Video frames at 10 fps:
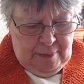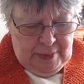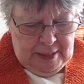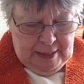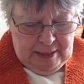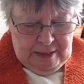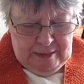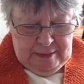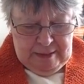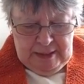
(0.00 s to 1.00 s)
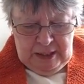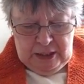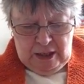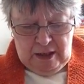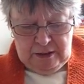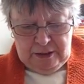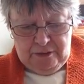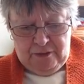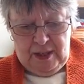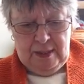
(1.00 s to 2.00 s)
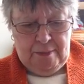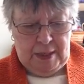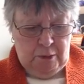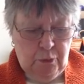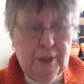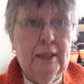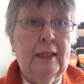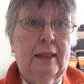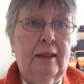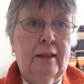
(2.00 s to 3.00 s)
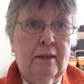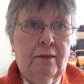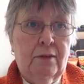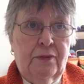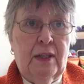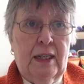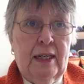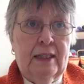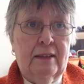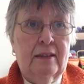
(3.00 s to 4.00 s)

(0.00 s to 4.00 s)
But this shawl is fun to make, really fun.